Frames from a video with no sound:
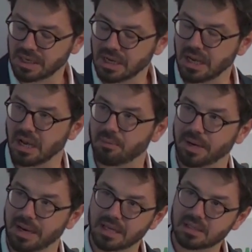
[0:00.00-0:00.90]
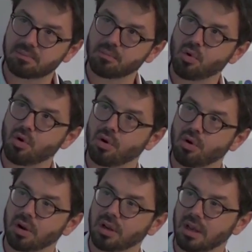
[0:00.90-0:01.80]
But as
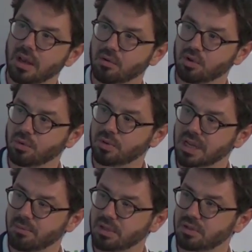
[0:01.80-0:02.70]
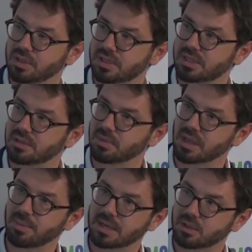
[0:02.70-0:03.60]
more renewables come into the system, the
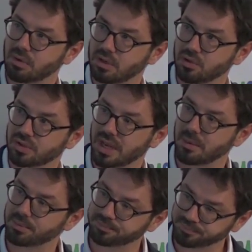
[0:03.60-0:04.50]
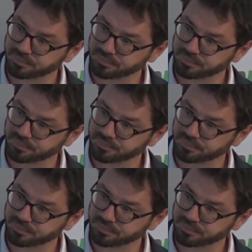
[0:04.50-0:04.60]
capacity really shoots up,